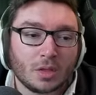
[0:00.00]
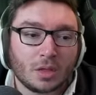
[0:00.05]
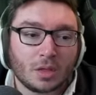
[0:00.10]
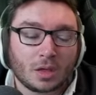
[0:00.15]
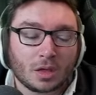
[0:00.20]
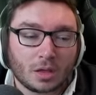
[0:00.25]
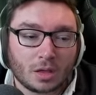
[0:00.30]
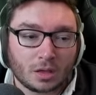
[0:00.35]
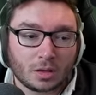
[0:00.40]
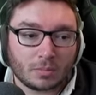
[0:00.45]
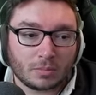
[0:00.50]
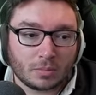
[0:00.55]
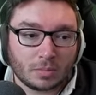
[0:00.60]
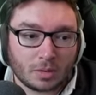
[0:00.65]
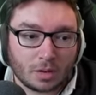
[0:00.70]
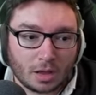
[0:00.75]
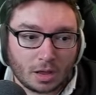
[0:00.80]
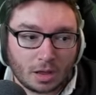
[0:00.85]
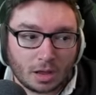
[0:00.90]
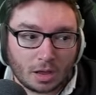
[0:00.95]

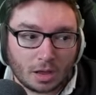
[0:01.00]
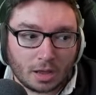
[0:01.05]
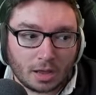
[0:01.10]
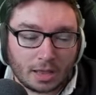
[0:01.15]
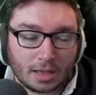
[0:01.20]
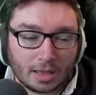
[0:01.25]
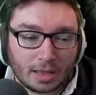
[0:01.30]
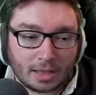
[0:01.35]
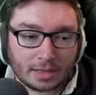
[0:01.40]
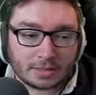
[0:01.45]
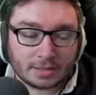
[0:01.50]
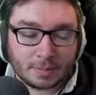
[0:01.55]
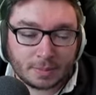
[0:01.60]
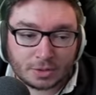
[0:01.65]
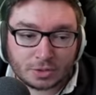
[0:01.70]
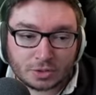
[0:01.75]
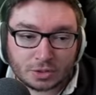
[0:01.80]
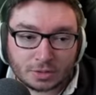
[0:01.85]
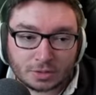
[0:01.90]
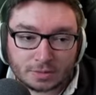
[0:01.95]
As I
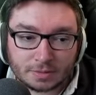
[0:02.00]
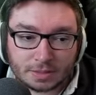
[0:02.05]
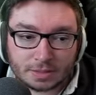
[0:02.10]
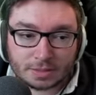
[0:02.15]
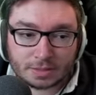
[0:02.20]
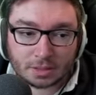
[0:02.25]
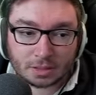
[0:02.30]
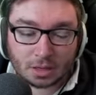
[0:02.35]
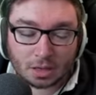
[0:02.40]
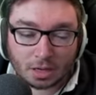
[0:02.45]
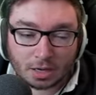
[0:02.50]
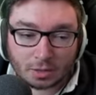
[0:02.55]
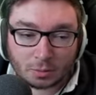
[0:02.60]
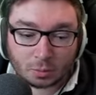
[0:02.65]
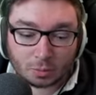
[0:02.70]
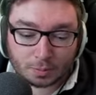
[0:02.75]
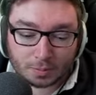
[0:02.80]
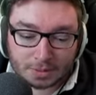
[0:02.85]
mentioned, this guide will be